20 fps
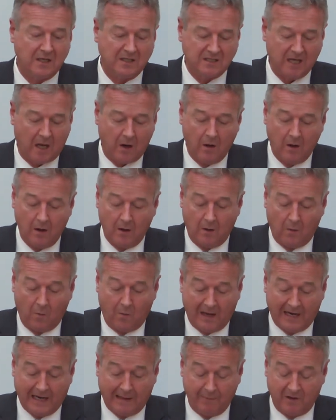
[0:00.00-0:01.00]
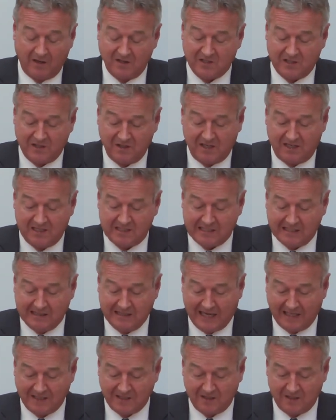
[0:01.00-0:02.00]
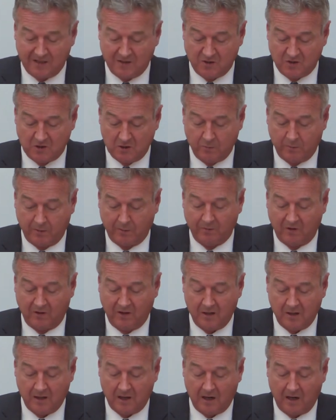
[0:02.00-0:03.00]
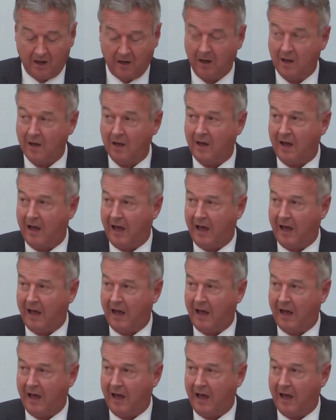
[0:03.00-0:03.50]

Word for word: So, while I'm not suggesting that's an insuperable hurdle,